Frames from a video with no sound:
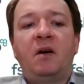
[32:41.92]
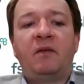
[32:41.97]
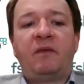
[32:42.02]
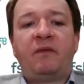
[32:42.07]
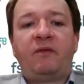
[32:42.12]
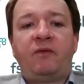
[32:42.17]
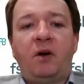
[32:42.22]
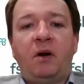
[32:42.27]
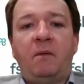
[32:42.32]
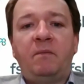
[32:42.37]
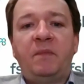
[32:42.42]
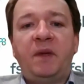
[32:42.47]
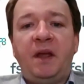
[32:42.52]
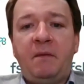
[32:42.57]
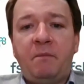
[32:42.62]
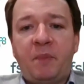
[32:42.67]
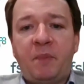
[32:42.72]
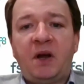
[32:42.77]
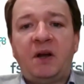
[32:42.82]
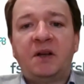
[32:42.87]
are from
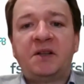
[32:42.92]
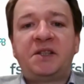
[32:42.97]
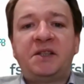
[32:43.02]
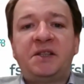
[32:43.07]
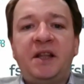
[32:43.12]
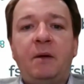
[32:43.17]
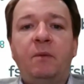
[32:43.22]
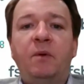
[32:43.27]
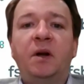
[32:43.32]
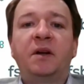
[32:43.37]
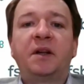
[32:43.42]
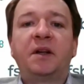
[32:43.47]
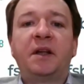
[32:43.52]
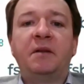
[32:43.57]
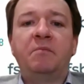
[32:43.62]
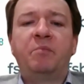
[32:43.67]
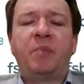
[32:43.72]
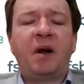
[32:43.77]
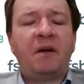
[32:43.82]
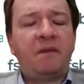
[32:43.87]
in-person
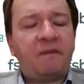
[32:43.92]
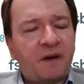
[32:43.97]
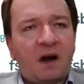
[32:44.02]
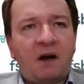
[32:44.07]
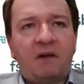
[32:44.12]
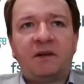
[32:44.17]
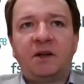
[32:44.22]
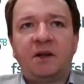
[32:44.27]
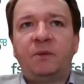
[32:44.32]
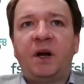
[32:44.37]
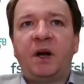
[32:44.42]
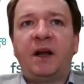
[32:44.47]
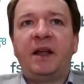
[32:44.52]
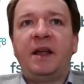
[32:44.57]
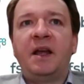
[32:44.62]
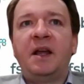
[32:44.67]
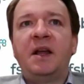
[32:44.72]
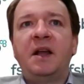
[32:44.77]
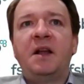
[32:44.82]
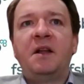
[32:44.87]
networking by far and
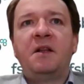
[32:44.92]
away.